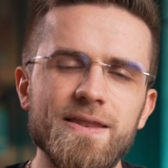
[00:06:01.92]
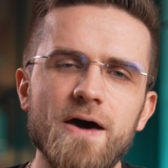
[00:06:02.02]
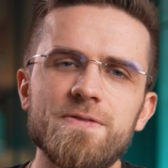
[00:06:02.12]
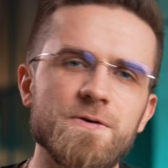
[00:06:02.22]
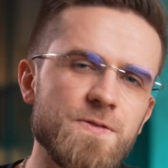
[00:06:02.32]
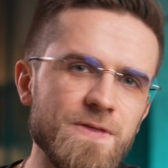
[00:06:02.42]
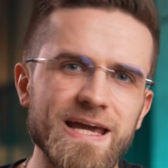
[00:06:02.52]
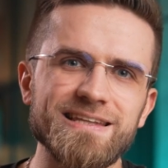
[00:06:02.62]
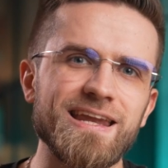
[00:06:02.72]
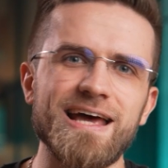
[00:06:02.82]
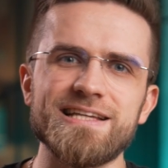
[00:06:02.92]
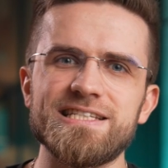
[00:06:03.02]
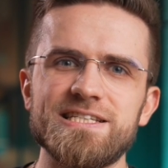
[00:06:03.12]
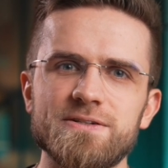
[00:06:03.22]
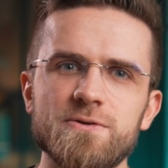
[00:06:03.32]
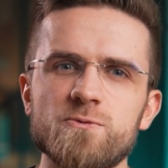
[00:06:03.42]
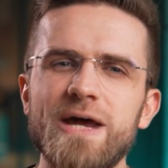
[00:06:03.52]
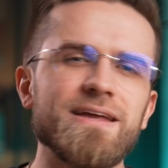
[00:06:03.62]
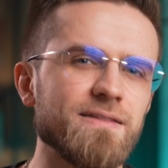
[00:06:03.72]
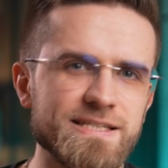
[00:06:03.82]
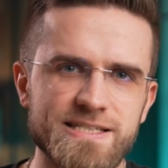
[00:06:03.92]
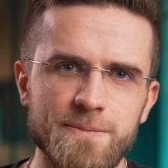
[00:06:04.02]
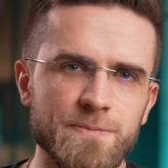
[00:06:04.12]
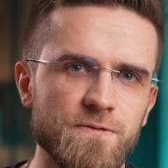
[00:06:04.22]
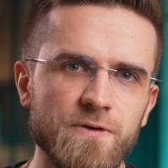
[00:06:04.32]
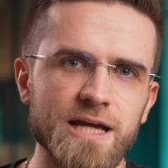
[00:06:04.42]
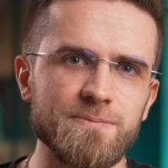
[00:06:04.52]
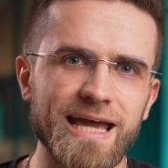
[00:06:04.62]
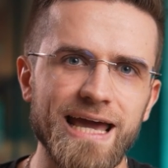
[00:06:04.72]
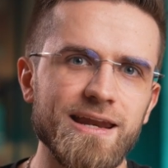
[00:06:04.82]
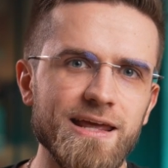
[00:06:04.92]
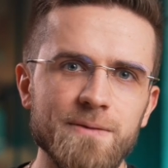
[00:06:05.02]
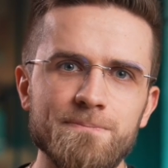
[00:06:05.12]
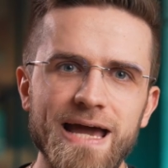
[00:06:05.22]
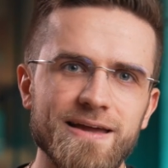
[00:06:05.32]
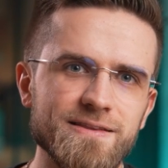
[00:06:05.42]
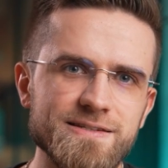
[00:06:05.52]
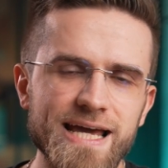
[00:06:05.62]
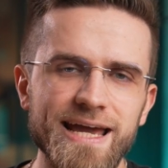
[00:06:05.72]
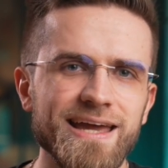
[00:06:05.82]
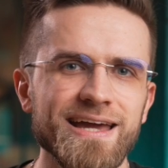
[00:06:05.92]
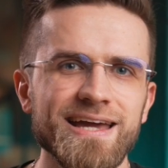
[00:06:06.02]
Another thing that has greatly simplified my editing back in the day